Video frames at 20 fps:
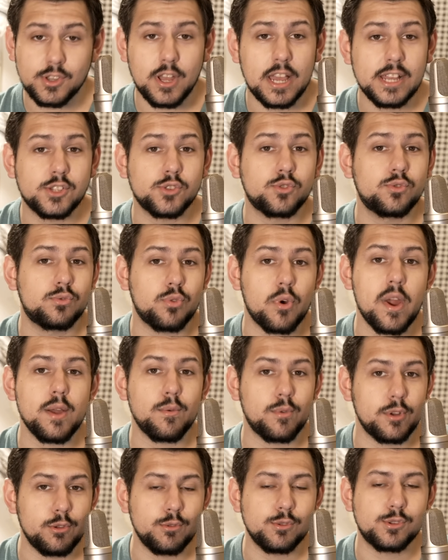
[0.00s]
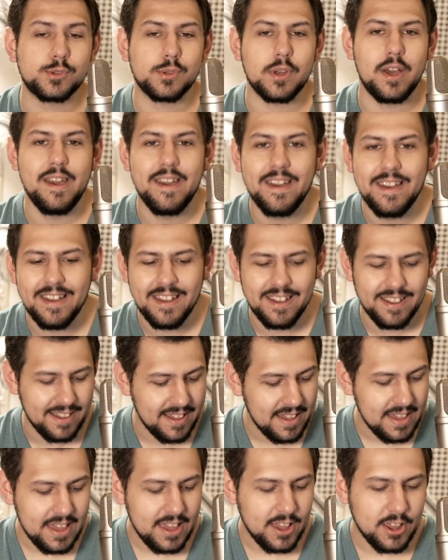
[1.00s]
It's great when you,
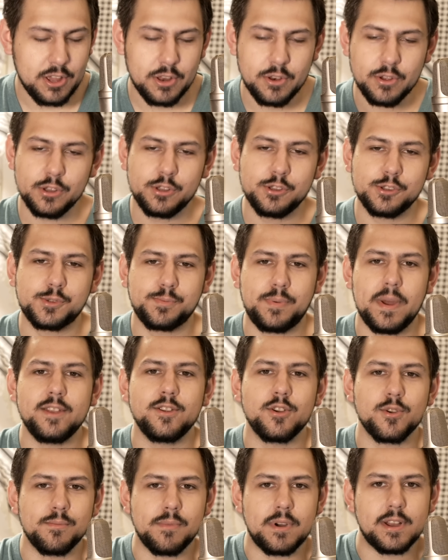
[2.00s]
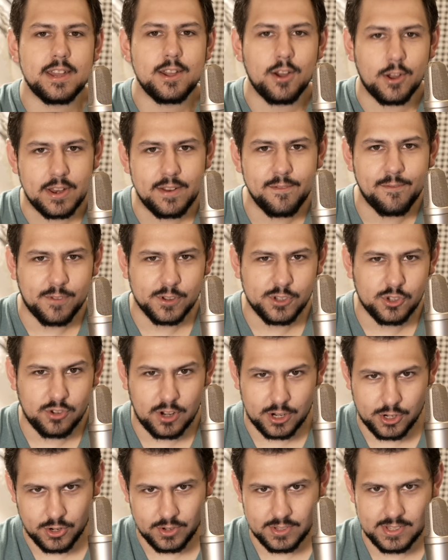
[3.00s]
you know, you just spend your money on
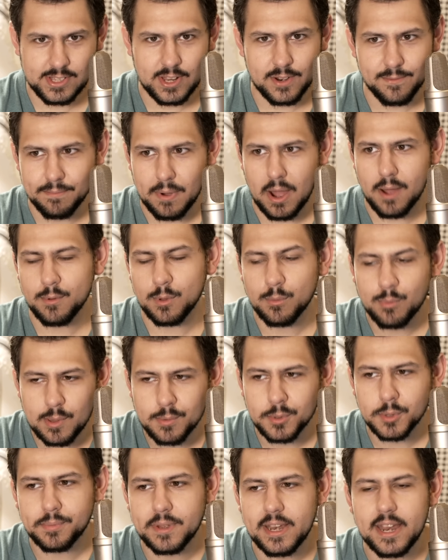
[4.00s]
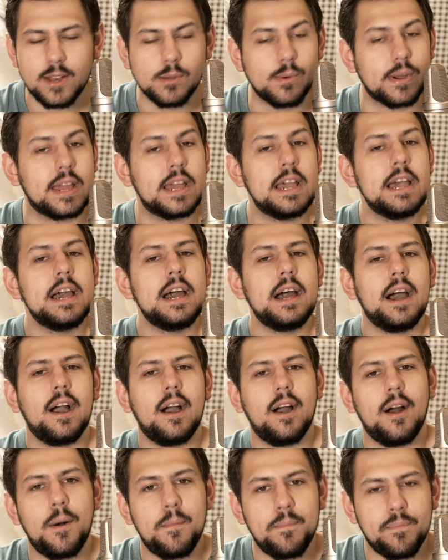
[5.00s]
infrastructure instead of bombing people. But anyway,
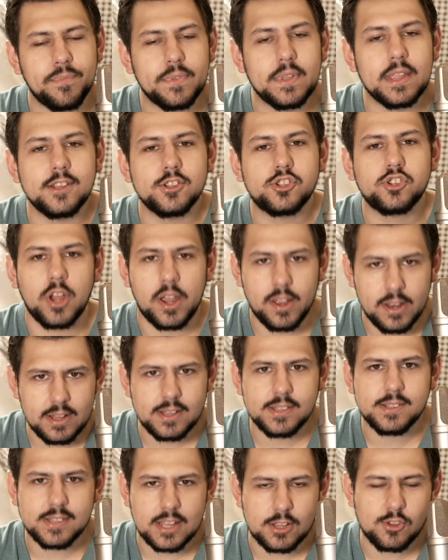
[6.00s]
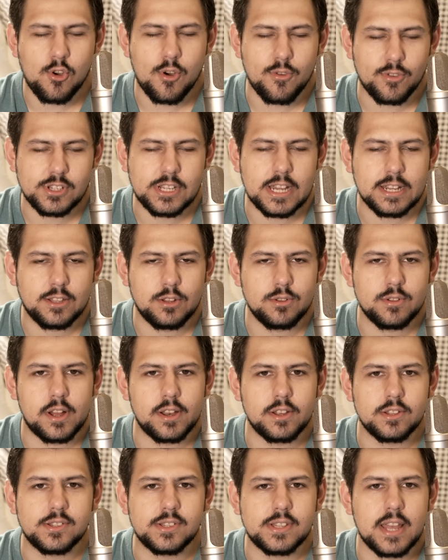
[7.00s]
China is set to overtake the
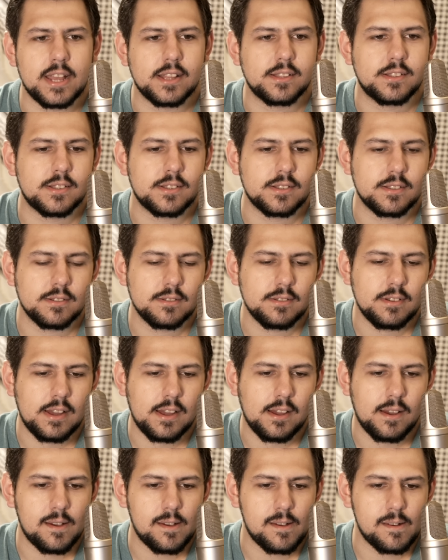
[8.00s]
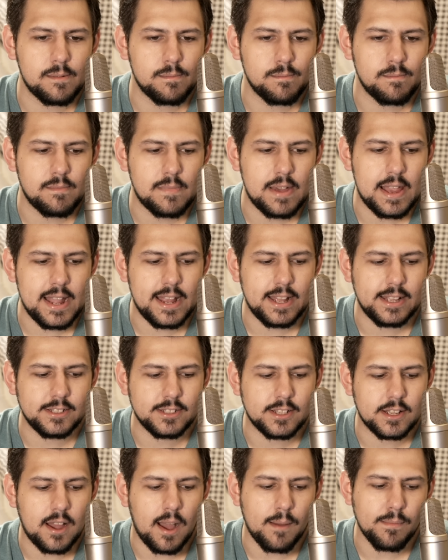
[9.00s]
United States.
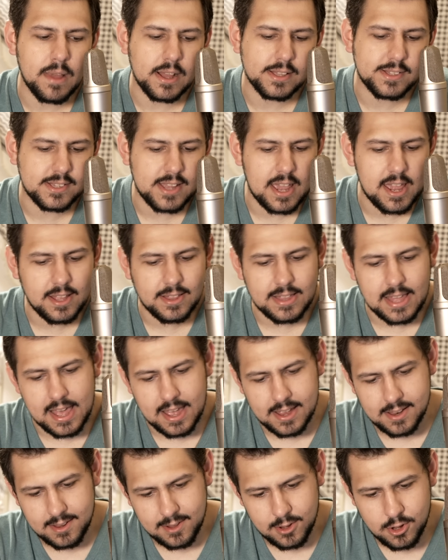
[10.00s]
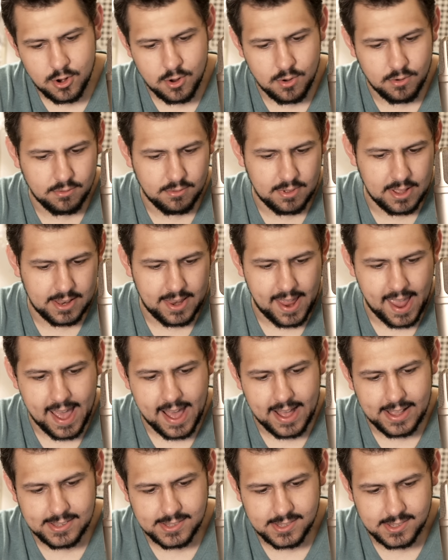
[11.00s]
And I'm not saying that, you know, it
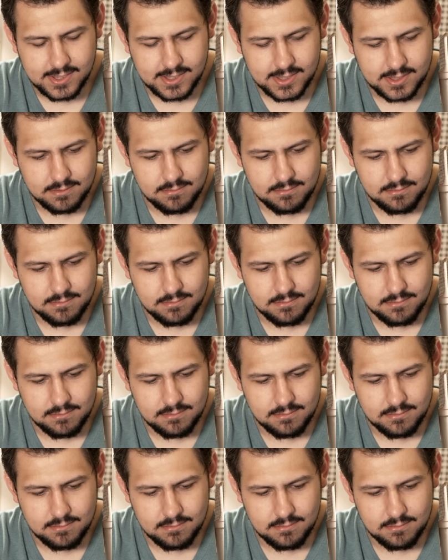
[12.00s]
has